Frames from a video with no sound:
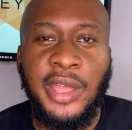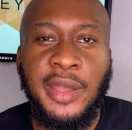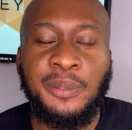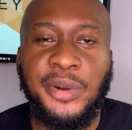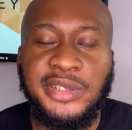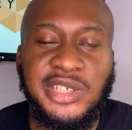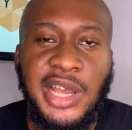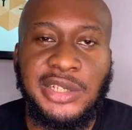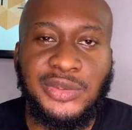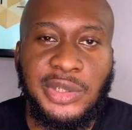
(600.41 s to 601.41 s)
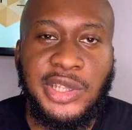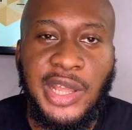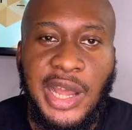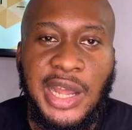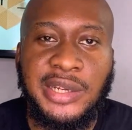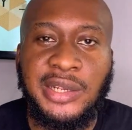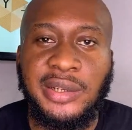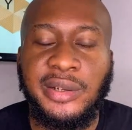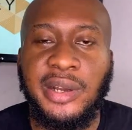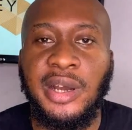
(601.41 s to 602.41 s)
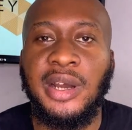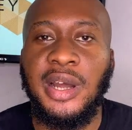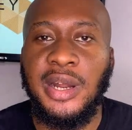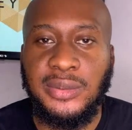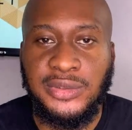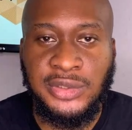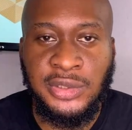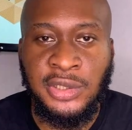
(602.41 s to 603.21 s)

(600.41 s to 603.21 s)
Empress actually had a house